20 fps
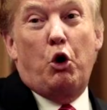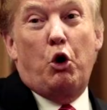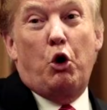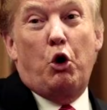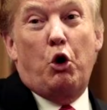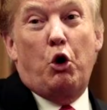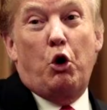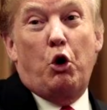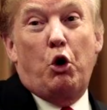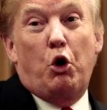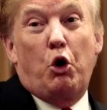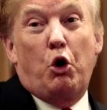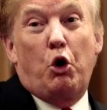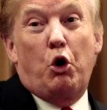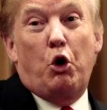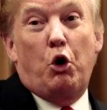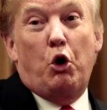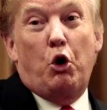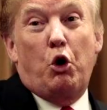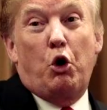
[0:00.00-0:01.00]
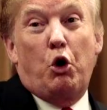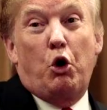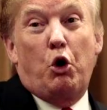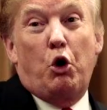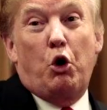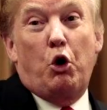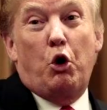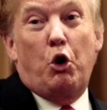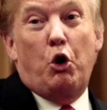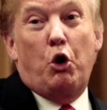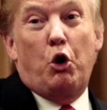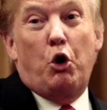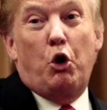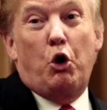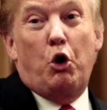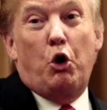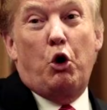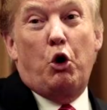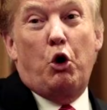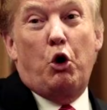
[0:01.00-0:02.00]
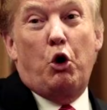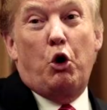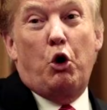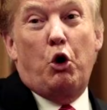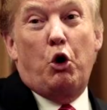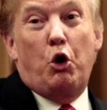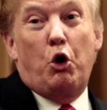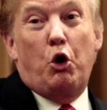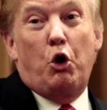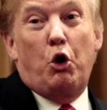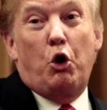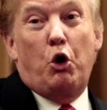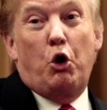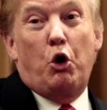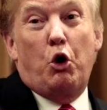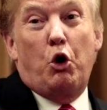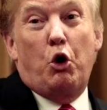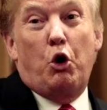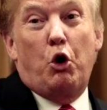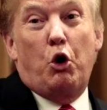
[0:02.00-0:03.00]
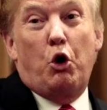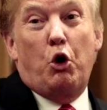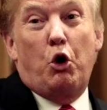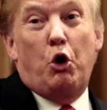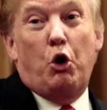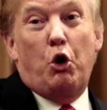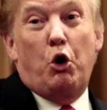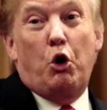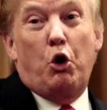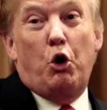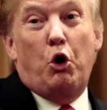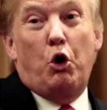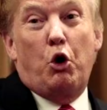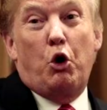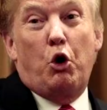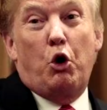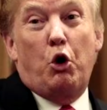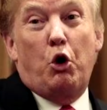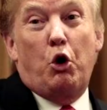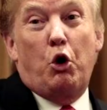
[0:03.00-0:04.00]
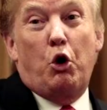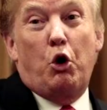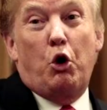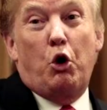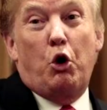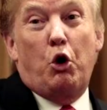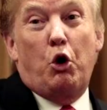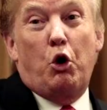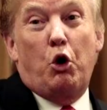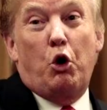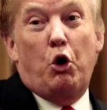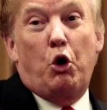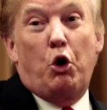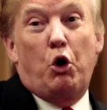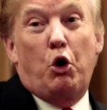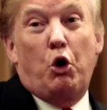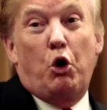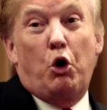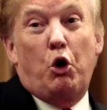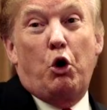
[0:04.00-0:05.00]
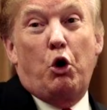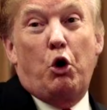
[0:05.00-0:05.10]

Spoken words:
[no speech]